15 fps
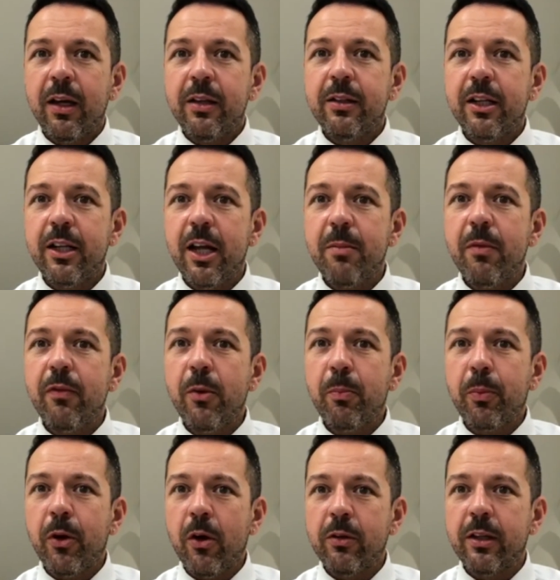The name of your
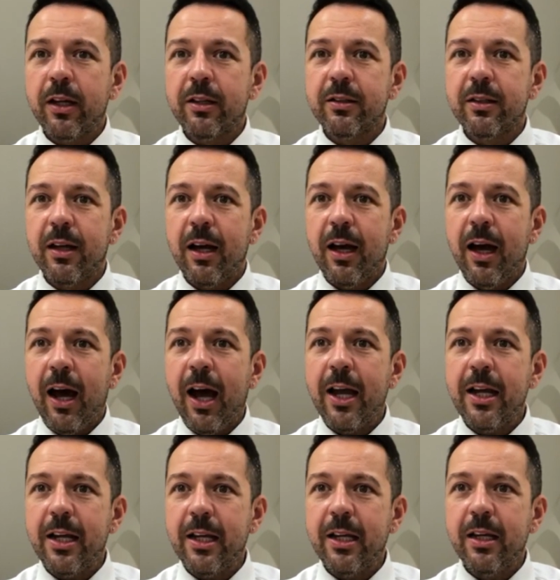product,
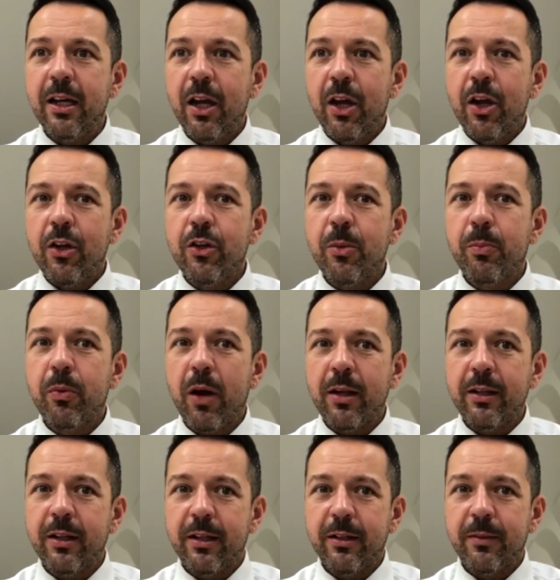i.e. your
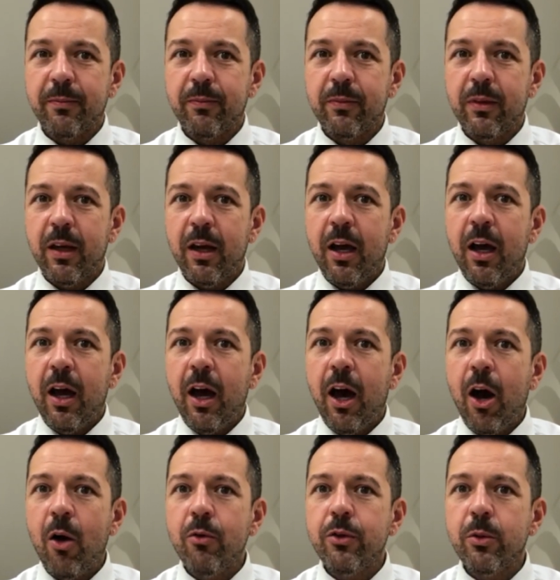branding.
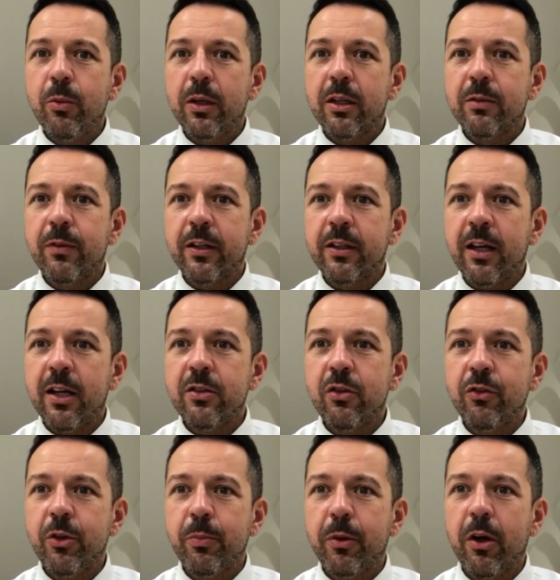How you will advertise your
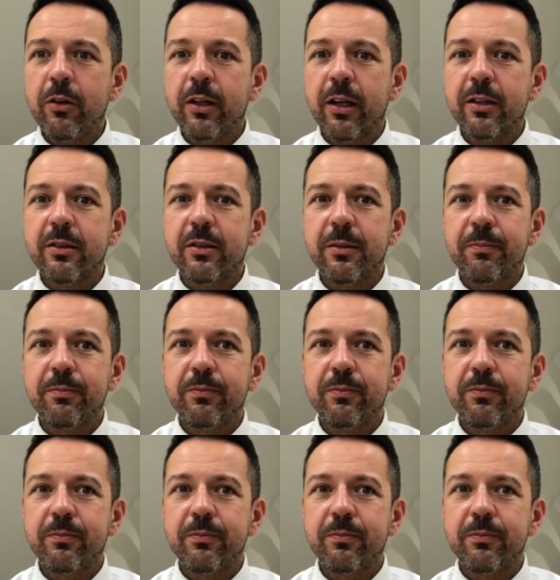new product.